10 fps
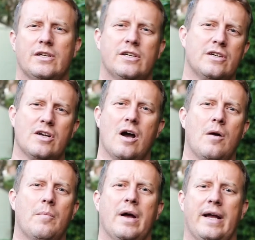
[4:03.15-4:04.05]
can
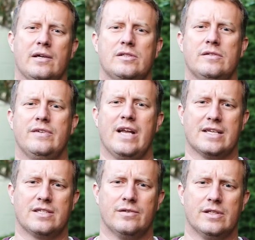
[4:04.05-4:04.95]
come out of
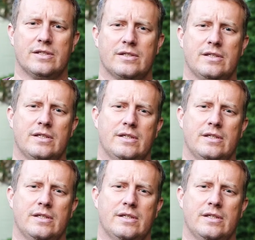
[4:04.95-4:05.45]
Nazareth?